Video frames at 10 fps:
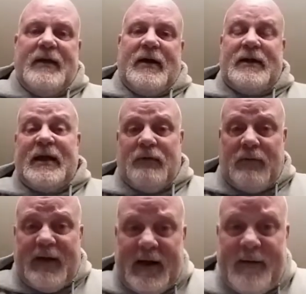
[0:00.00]
I'll tell you
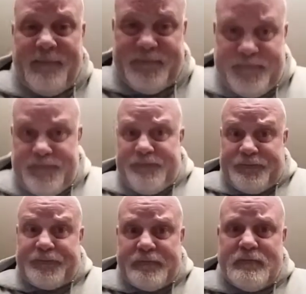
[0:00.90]
what we got.
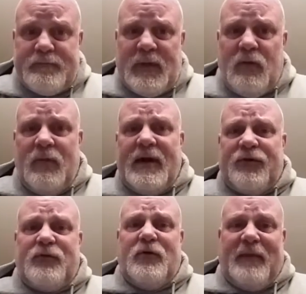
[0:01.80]
We
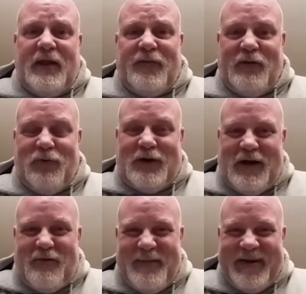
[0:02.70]
got screwed by the federal
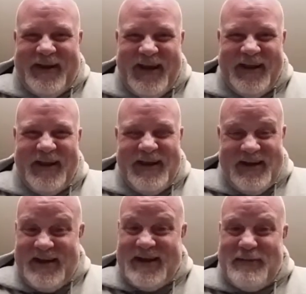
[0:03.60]
government again,
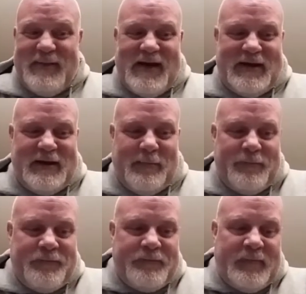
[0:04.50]
and I can back it
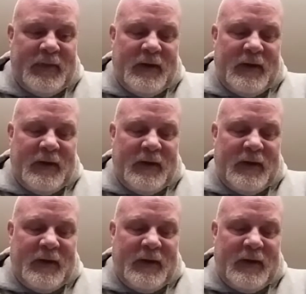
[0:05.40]
up.